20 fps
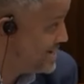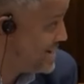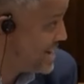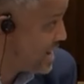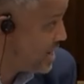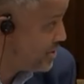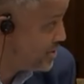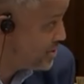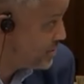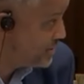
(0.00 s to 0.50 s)

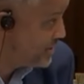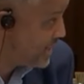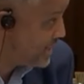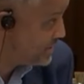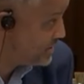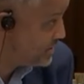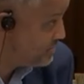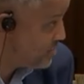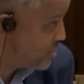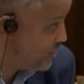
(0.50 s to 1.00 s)
Now your
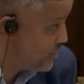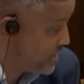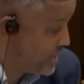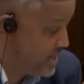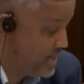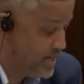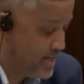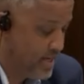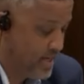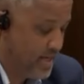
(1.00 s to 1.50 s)

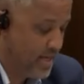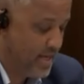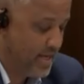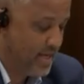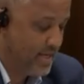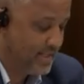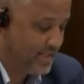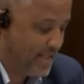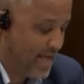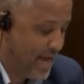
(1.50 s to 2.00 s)
testimony
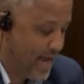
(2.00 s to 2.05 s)
is